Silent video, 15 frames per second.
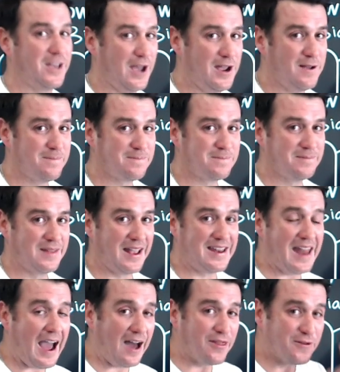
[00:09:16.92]
Okay?
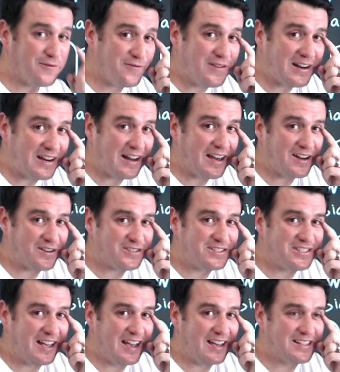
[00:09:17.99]
Now the ventilator
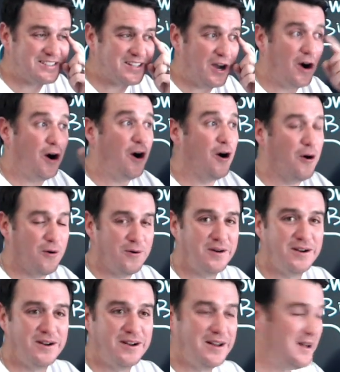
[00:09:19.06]
says,
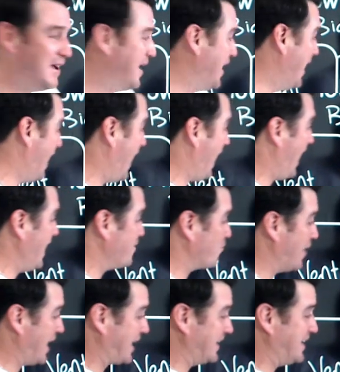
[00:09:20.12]
oh, I
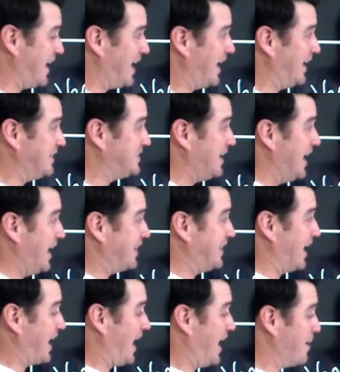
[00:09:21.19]
recognize
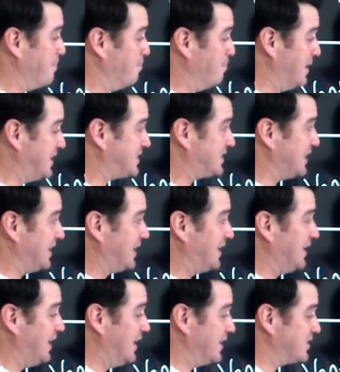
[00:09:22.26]
that I'm
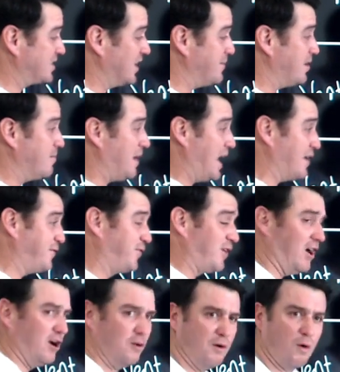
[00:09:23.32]
missing some of my
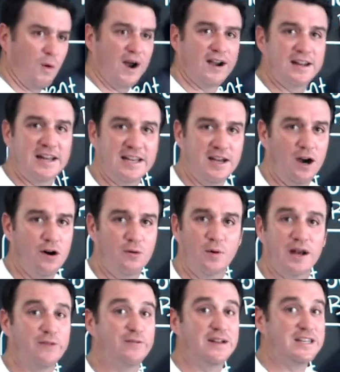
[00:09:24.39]
flow. Well, where did it go?
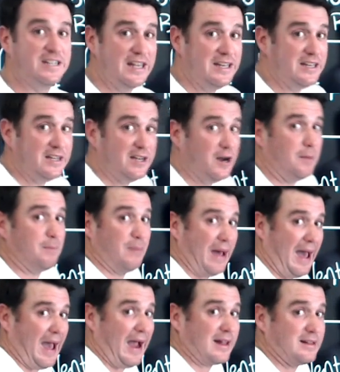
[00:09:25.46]
Well, if it didn't come
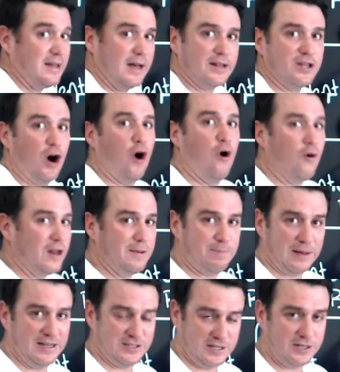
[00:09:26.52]
back, the only
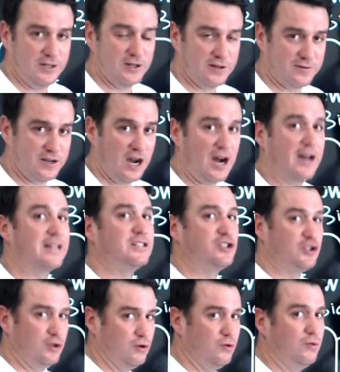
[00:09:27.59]
place it could have gone
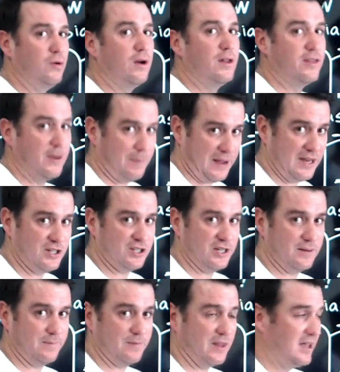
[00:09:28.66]
is to the
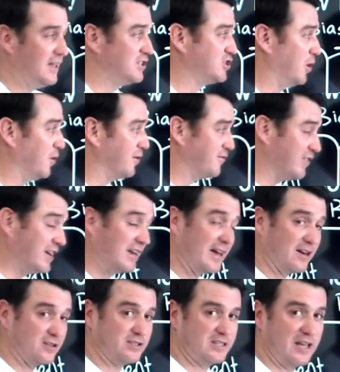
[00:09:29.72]
patient. So the
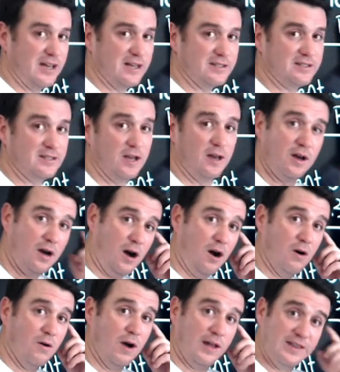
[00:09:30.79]
ventilator says,
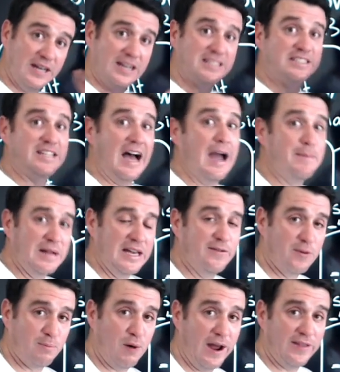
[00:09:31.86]
oh, then it's time to
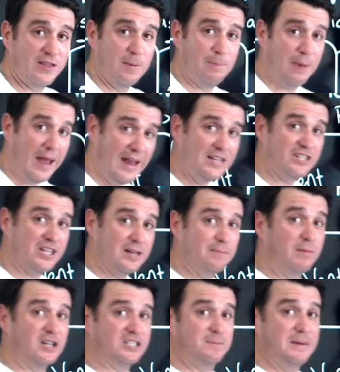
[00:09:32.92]
give a breath. The
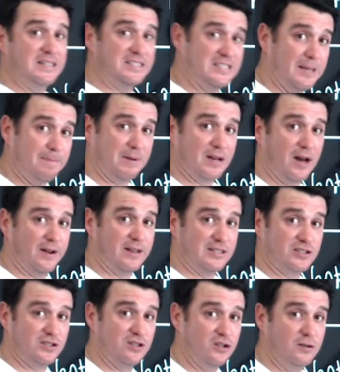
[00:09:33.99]
patient must be sipping on
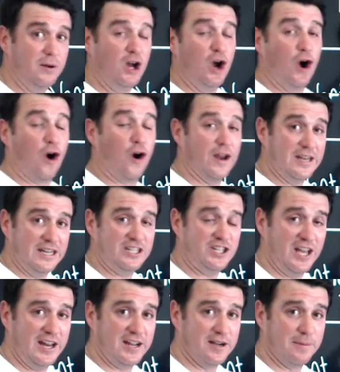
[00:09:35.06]
this tube or
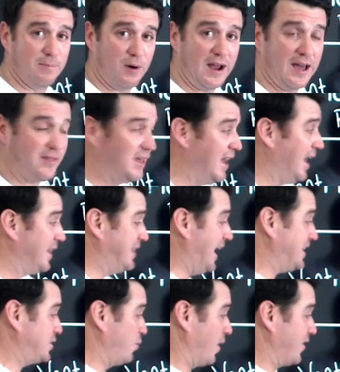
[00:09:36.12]
initiating a breath.
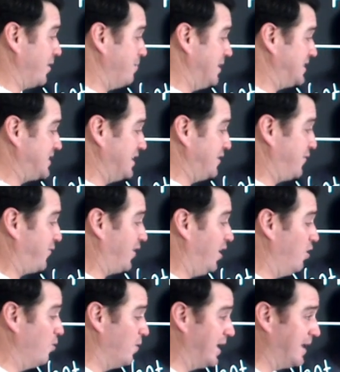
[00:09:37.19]
That's where the missing
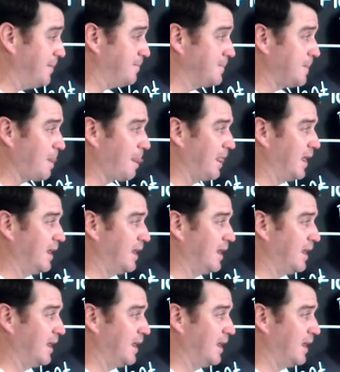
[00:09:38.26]
flow went.